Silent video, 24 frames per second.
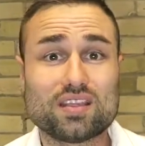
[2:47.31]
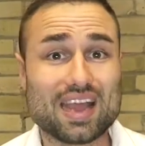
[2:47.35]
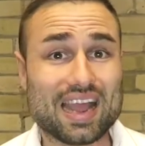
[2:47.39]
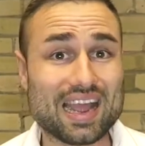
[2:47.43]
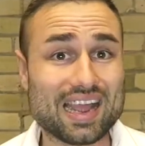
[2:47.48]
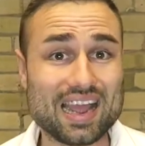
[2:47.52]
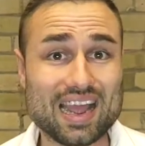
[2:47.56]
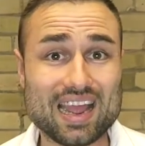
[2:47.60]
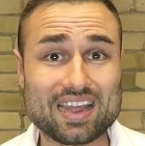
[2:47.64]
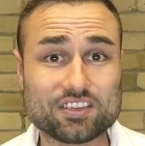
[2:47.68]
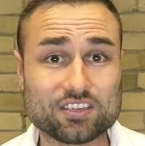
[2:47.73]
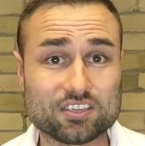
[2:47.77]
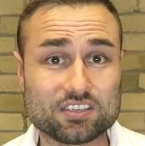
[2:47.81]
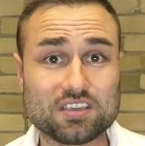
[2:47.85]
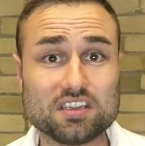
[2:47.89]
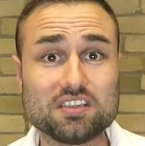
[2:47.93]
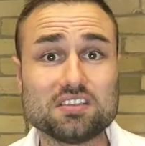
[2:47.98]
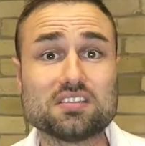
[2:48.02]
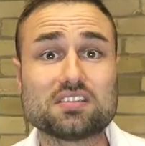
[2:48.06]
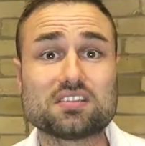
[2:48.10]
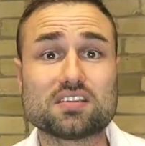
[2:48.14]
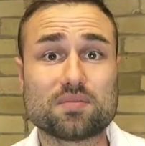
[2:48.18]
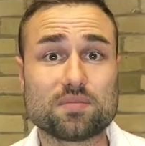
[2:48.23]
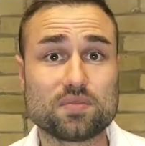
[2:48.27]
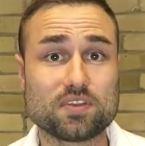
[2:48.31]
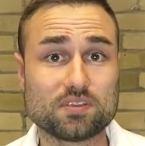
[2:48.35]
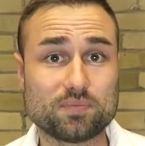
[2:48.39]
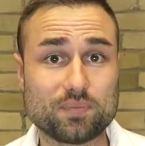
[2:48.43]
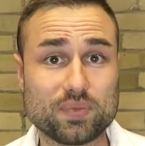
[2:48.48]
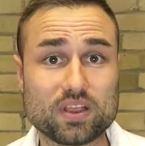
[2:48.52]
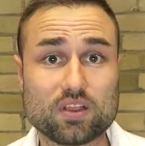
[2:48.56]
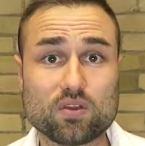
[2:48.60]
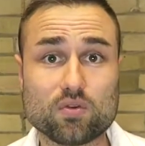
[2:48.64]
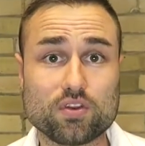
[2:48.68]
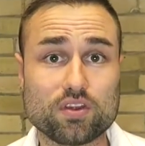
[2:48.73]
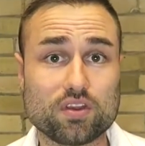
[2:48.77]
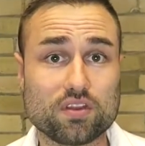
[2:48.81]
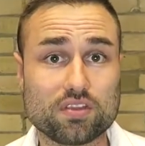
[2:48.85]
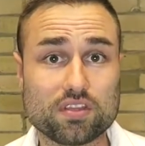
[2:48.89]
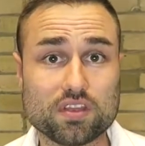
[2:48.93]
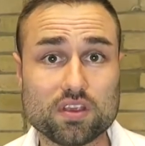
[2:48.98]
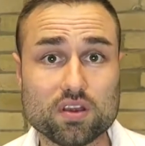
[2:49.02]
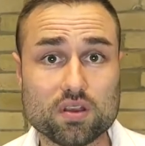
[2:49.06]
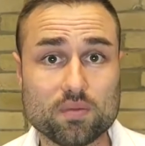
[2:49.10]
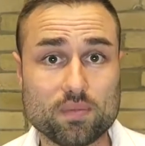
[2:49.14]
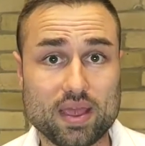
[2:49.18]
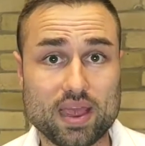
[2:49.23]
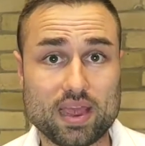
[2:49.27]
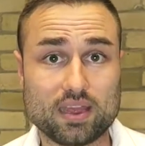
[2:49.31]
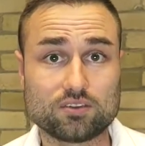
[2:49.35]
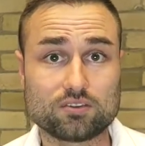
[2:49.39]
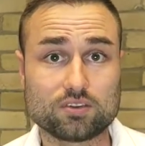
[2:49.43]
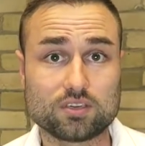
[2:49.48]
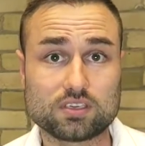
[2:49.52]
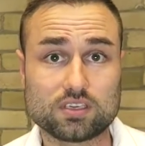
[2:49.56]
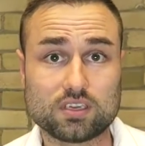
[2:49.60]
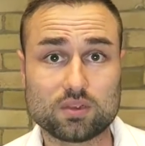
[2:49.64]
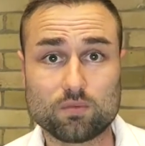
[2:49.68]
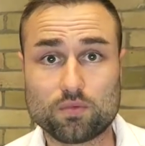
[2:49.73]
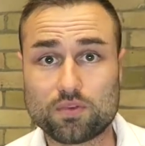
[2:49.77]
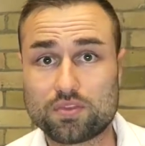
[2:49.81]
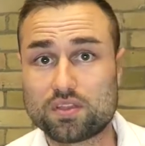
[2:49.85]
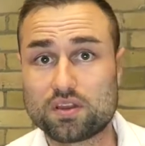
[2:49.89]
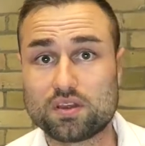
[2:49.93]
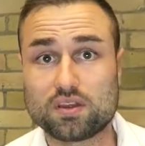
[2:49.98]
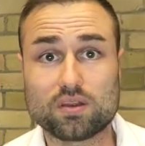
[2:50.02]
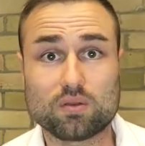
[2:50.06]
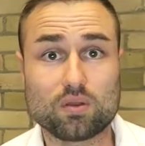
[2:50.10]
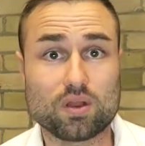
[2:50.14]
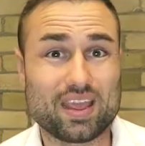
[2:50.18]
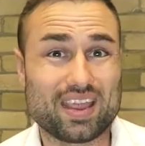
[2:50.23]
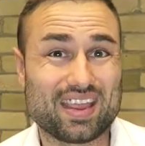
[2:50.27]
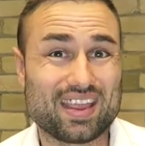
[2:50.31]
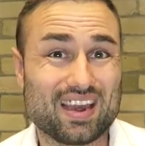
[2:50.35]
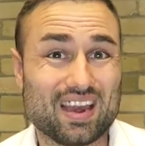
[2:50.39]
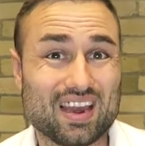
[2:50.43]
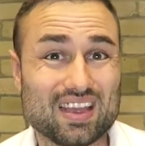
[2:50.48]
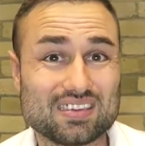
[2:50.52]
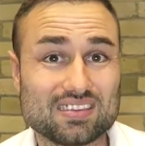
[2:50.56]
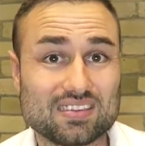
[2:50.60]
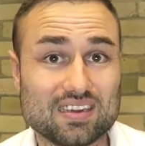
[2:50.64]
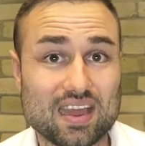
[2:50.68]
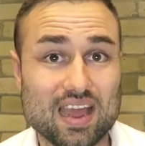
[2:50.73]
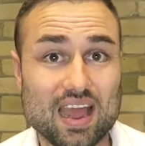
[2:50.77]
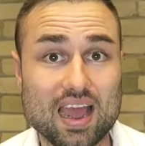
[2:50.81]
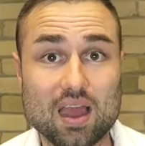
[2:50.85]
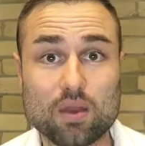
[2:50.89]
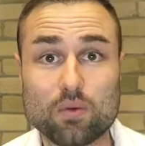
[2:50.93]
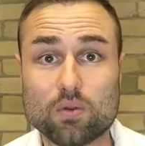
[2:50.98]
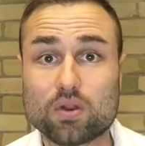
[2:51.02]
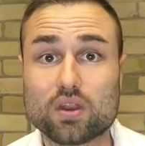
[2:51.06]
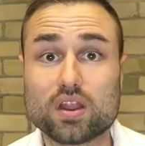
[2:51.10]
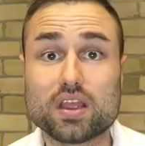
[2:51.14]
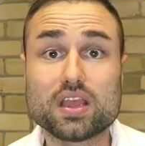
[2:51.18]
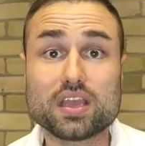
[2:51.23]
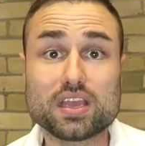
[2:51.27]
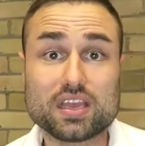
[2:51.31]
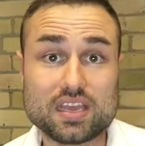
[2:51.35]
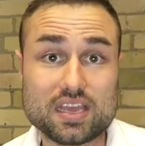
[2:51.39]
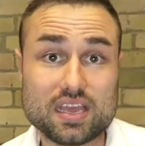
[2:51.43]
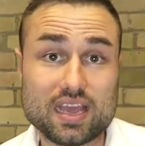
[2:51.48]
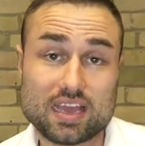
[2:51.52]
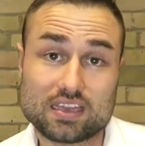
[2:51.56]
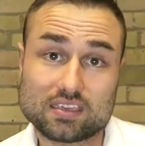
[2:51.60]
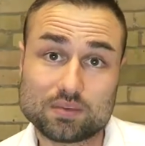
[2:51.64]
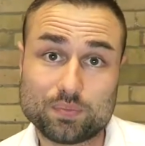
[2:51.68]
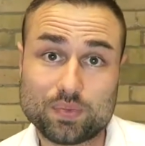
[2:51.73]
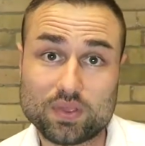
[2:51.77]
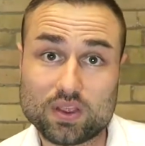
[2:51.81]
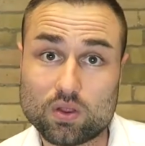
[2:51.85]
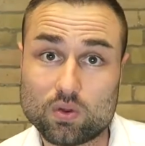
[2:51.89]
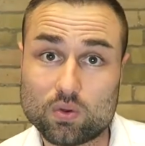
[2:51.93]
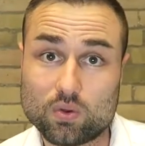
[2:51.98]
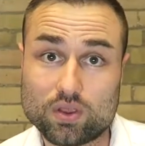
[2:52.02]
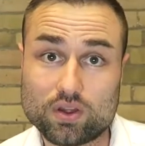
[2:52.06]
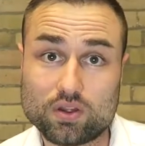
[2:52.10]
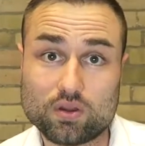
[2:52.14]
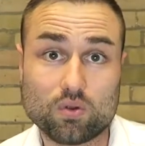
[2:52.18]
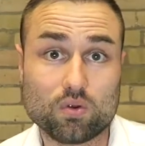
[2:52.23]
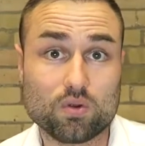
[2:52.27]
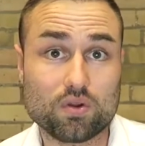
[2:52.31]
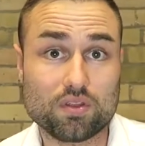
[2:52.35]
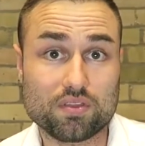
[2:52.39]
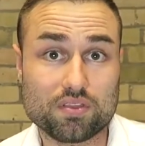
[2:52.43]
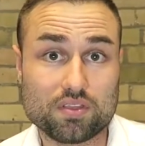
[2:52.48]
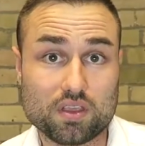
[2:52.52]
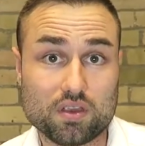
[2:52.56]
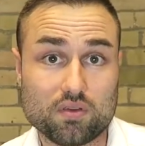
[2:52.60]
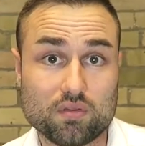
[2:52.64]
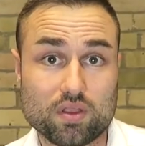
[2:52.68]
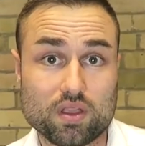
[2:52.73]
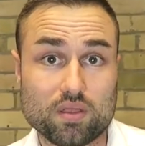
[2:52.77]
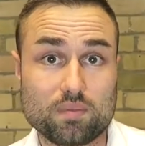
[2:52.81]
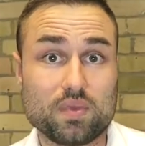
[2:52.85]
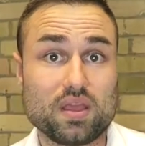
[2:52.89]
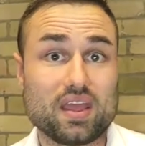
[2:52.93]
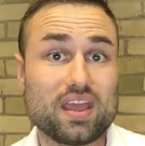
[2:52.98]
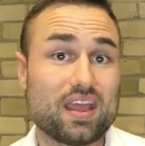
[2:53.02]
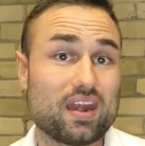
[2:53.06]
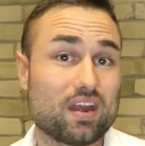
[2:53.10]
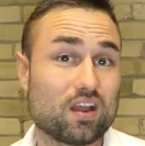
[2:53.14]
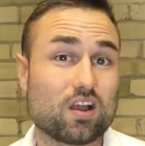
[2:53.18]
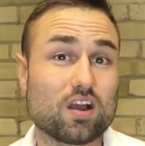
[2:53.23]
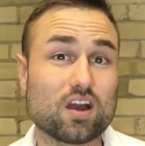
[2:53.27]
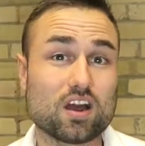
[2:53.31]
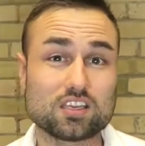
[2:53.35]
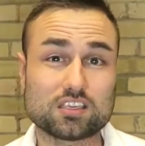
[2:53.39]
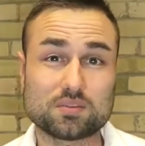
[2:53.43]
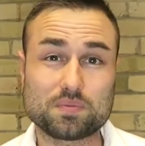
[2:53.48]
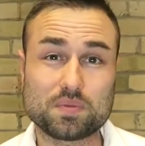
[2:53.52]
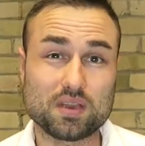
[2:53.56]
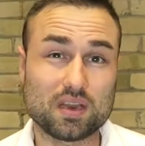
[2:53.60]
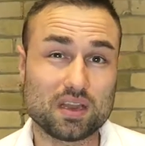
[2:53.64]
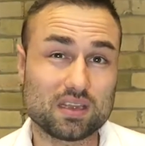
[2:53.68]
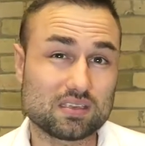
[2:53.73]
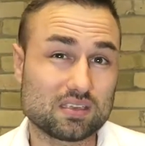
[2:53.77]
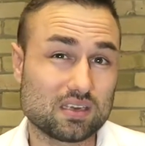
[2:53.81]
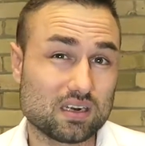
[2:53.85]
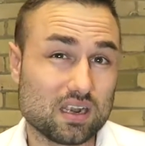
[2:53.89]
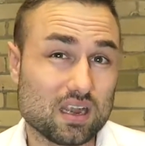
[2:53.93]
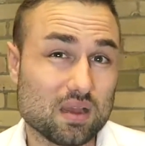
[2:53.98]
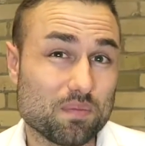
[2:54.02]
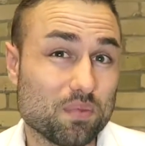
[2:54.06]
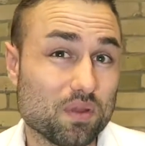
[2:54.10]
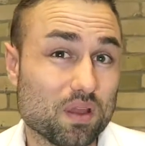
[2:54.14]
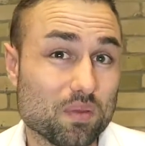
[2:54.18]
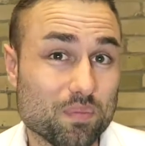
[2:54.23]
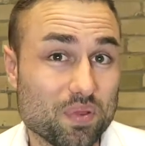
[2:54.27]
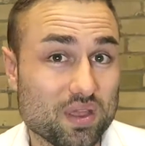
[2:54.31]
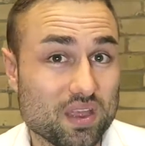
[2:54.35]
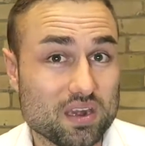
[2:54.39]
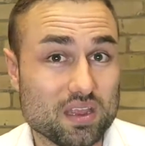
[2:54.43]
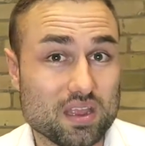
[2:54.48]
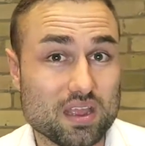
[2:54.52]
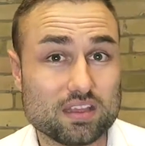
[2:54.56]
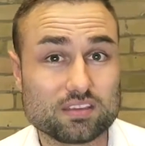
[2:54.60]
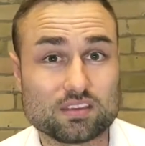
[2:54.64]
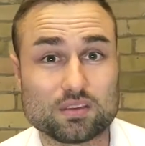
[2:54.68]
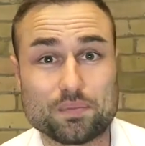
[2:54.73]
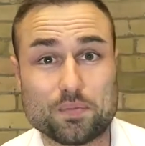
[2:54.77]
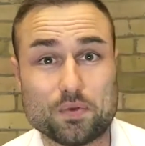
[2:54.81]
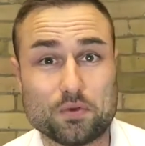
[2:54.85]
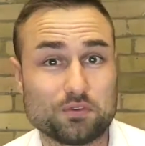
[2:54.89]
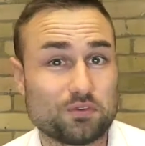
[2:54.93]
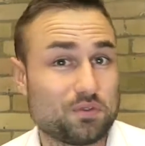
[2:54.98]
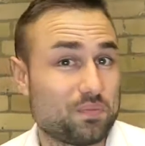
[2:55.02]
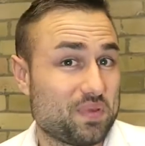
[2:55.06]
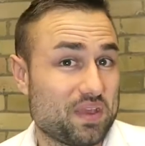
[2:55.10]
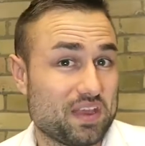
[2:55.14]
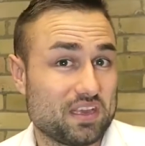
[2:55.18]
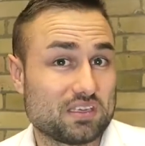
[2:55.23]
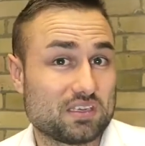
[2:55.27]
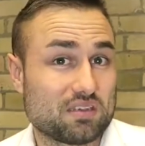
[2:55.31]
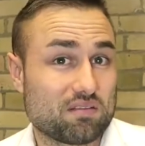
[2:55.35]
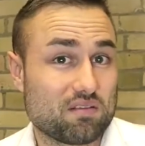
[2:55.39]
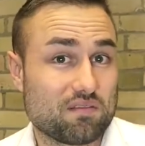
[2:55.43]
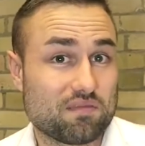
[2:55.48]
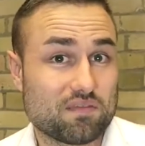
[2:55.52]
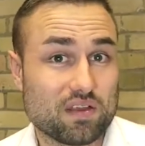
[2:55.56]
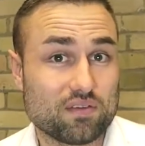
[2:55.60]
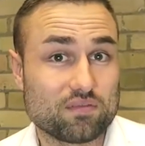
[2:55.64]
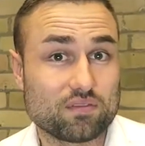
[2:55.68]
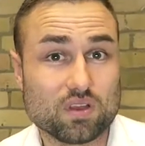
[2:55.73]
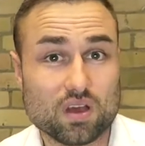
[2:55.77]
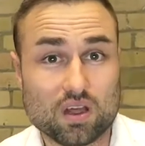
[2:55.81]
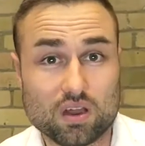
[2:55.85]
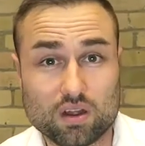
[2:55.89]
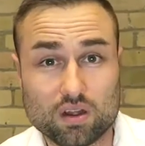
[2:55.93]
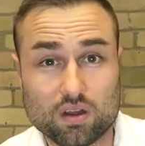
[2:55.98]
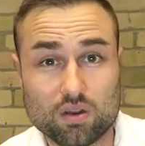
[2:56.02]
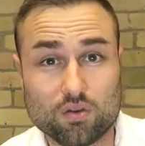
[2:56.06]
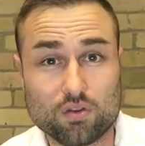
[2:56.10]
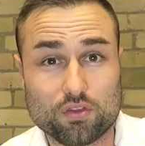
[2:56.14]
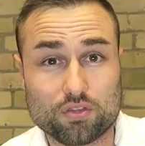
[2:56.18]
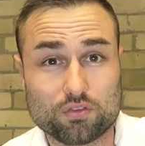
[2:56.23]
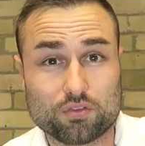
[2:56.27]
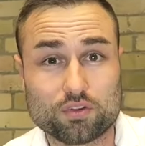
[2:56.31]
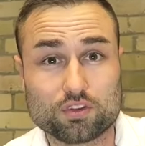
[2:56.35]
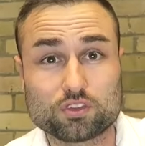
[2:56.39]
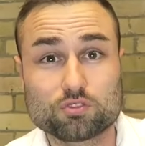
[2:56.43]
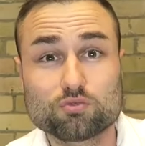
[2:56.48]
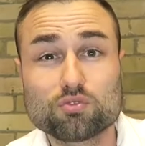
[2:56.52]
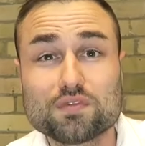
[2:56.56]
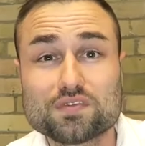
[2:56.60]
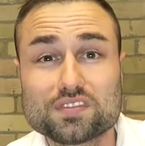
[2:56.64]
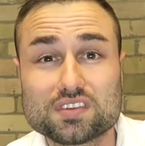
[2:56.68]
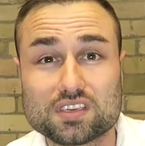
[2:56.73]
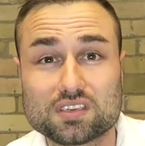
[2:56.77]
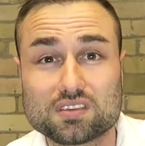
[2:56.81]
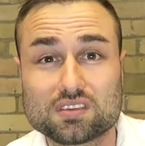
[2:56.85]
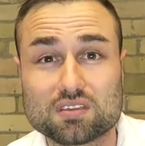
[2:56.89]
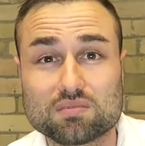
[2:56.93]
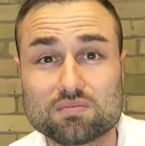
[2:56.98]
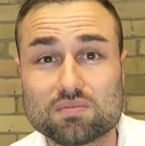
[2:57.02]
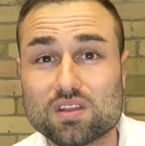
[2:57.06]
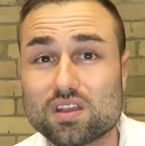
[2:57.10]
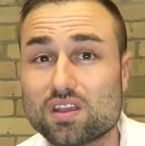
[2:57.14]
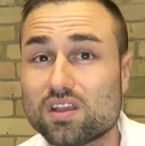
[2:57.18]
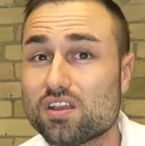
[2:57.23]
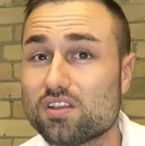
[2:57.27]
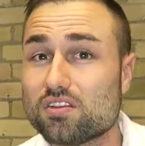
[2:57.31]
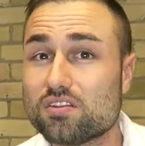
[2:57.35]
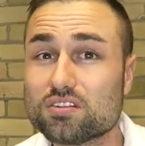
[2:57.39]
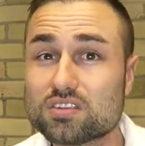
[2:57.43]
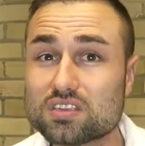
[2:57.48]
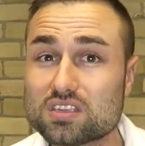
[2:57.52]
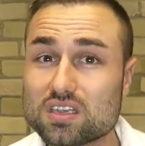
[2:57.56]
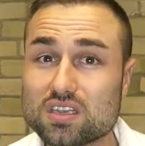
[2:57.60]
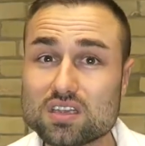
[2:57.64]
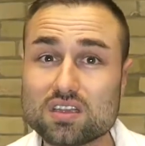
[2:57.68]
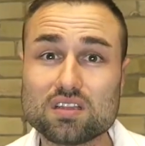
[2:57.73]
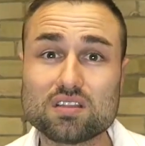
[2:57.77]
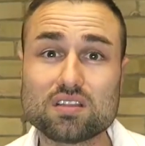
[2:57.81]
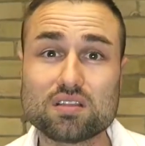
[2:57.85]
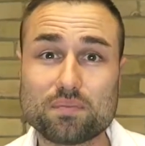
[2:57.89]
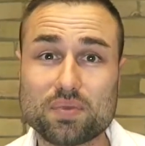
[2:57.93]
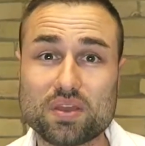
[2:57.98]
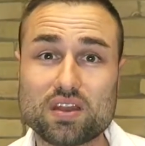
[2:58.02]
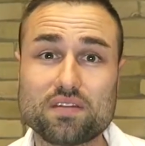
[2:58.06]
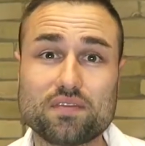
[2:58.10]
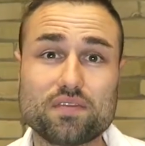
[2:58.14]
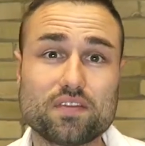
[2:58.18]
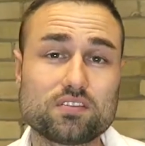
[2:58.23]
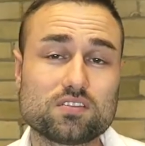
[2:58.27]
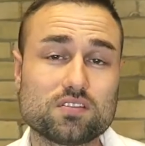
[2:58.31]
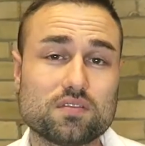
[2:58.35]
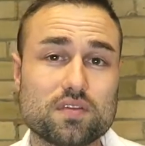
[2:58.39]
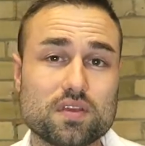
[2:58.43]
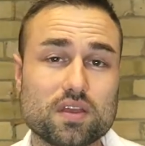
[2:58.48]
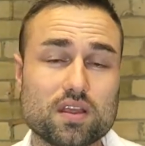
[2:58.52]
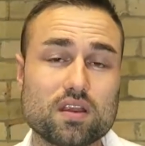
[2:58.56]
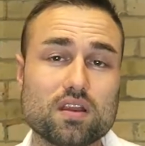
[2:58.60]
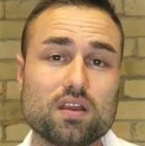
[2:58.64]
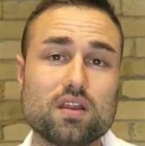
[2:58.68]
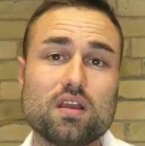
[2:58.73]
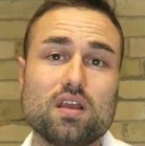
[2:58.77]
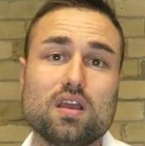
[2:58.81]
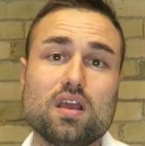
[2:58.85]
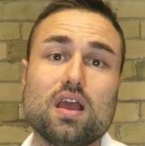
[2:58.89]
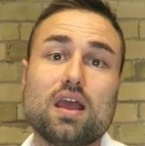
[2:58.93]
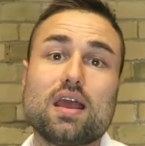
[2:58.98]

That guy just needs to send me his Bitcoin or Ethereum address, and within like less than an hour, he has Bitcoin or Ethereum, and it costs me less than a couple of pennies as opposed to paying seventy-five dollars going through a SWIFT system. You see the benefits over here?